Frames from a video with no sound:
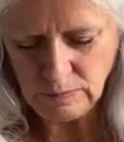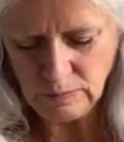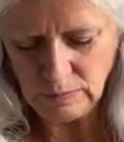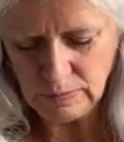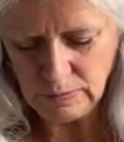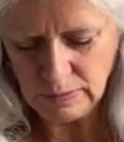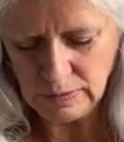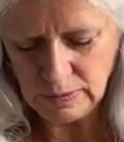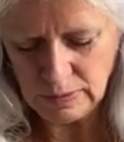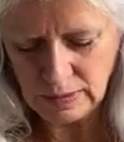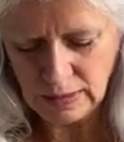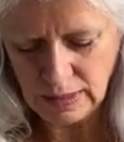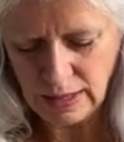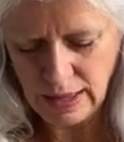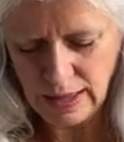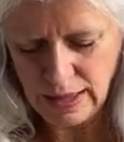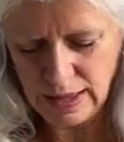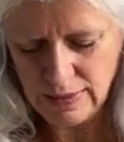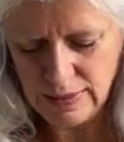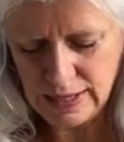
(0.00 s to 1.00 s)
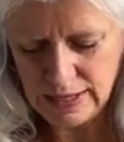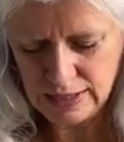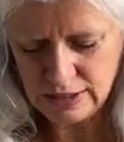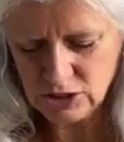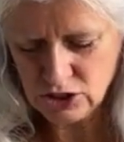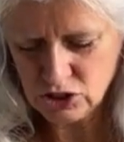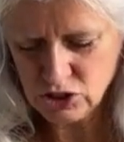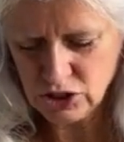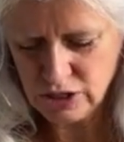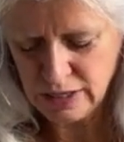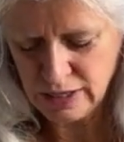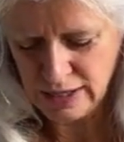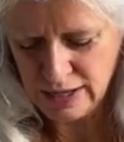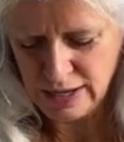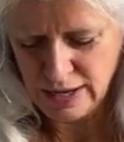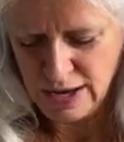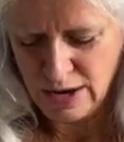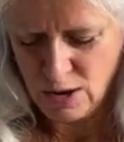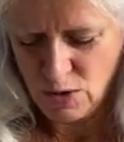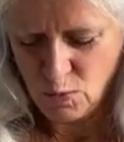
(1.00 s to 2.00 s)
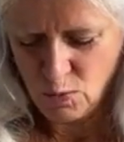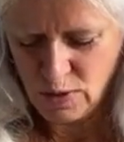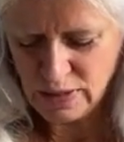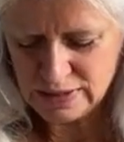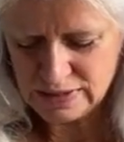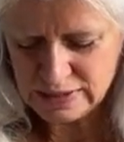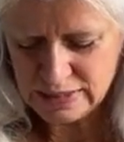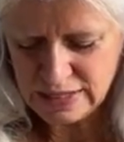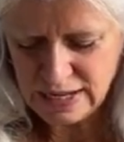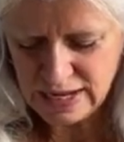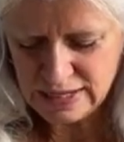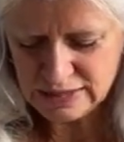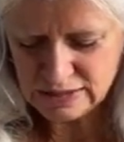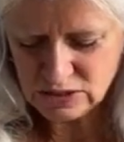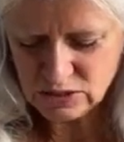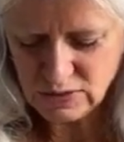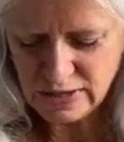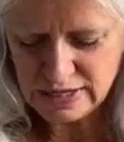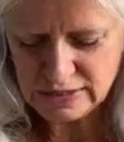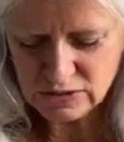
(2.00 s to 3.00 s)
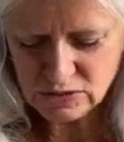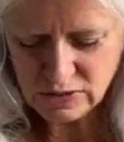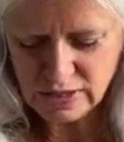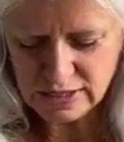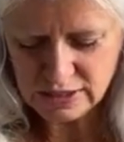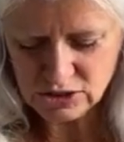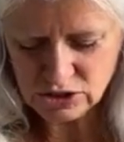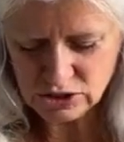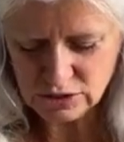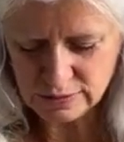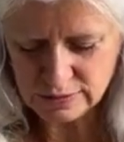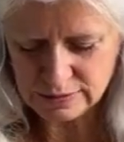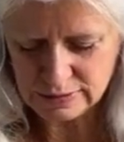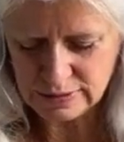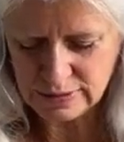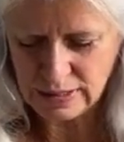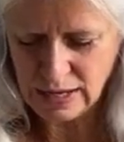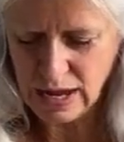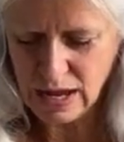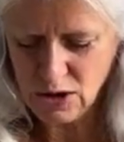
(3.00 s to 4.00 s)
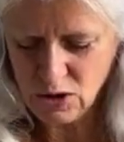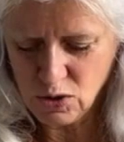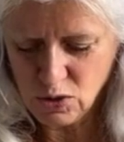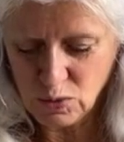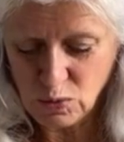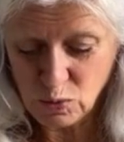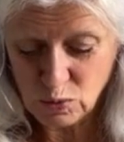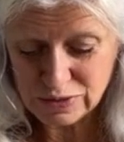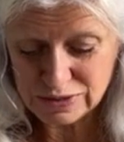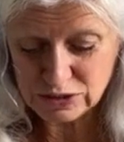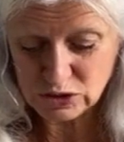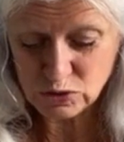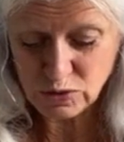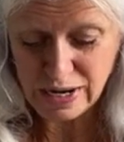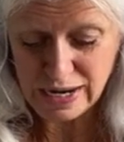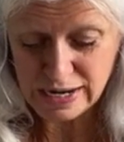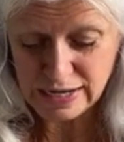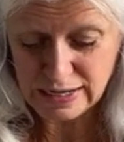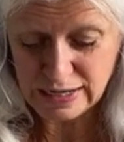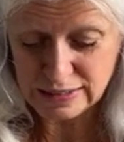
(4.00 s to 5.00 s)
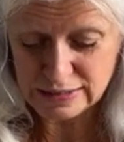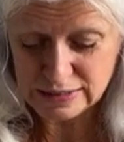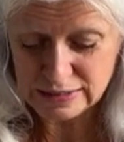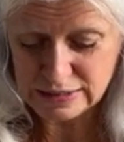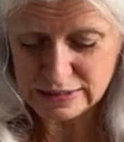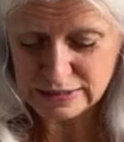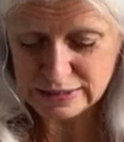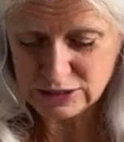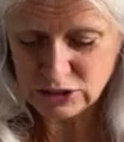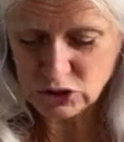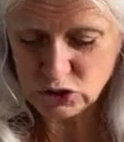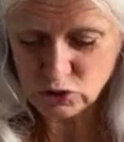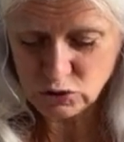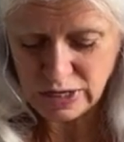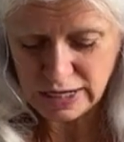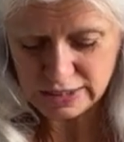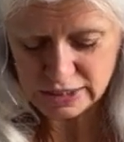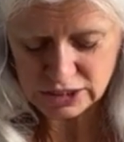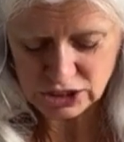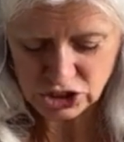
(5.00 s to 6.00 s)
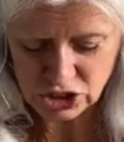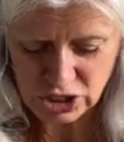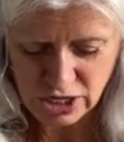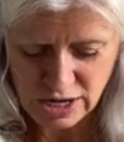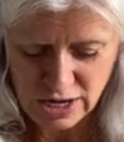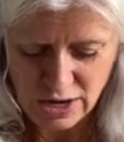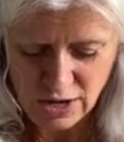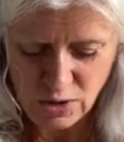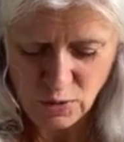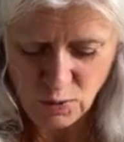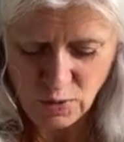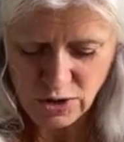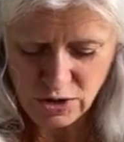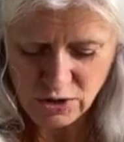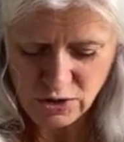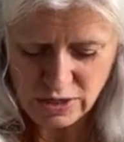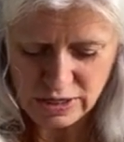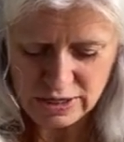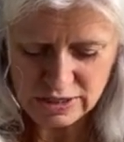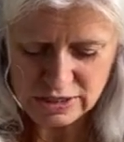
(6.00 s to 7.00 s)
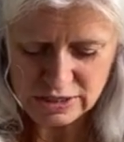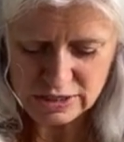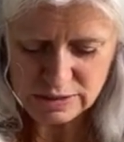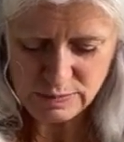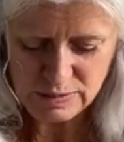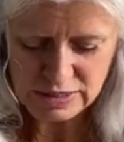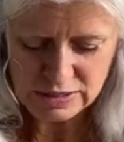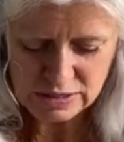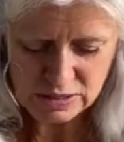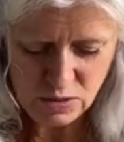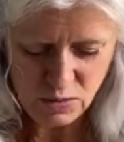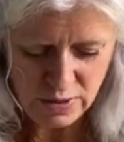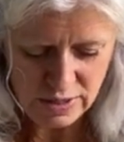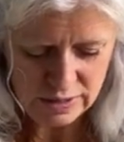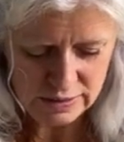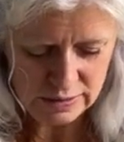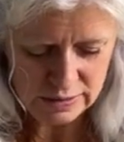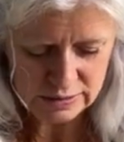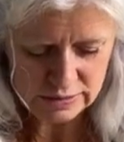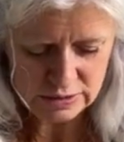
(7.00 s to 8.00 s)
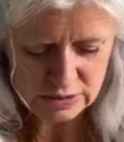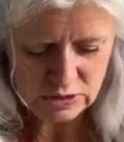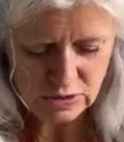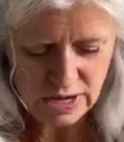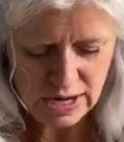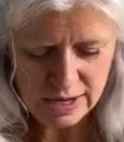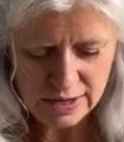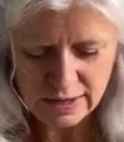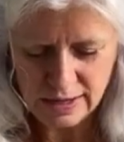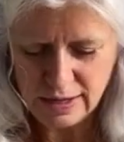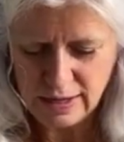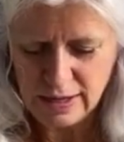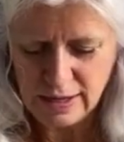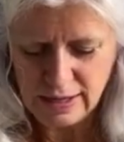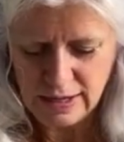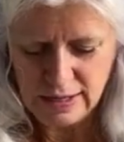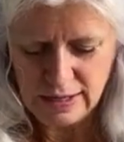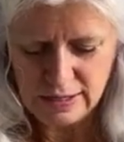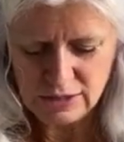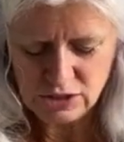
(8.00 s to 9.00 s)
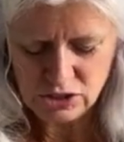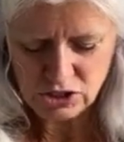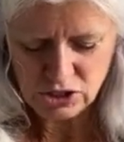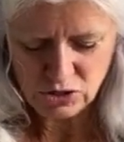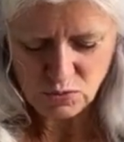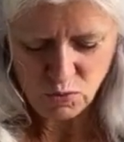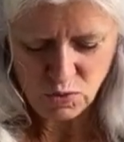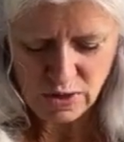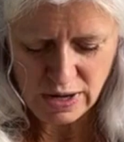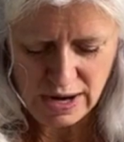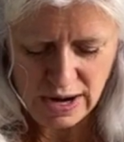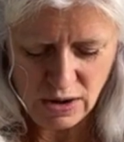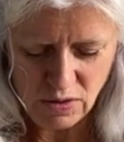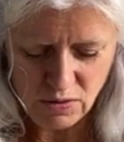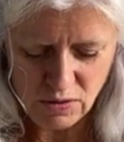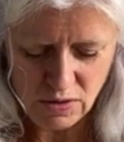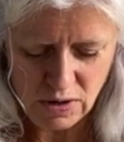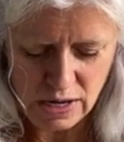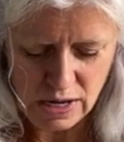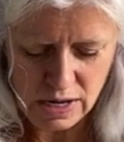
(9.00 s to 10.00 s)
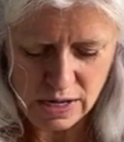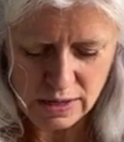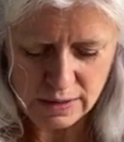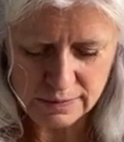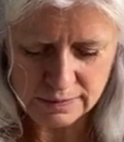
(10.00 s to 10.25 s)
And then it should, where it's the nice straight stretch, or straight stretch, where you're going to just be sewing straight, it should work out great.